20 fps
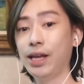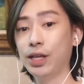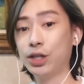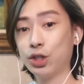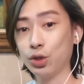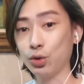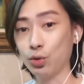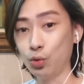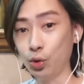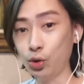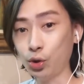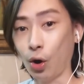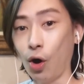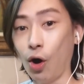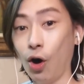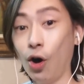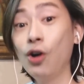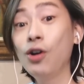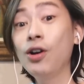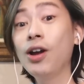It's Wu
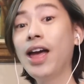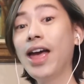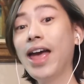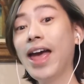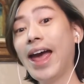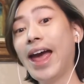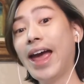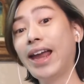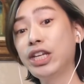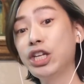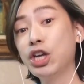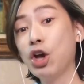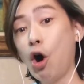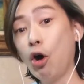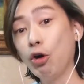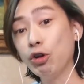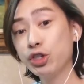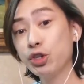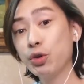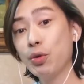Tong, and he
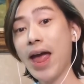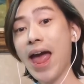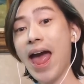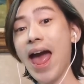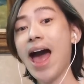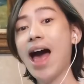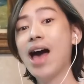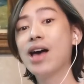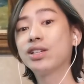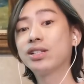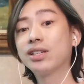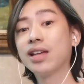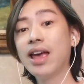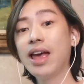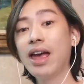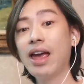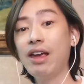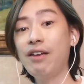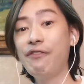also has